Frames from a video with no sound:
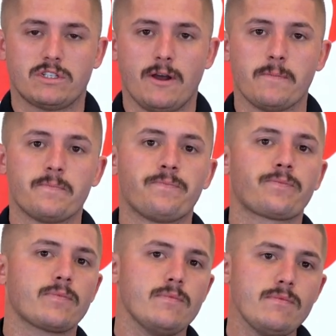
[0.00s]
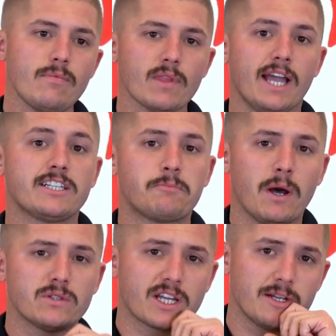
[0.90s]
So
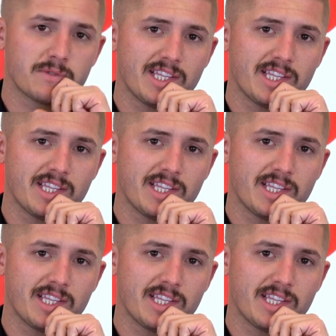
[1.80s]
expose comes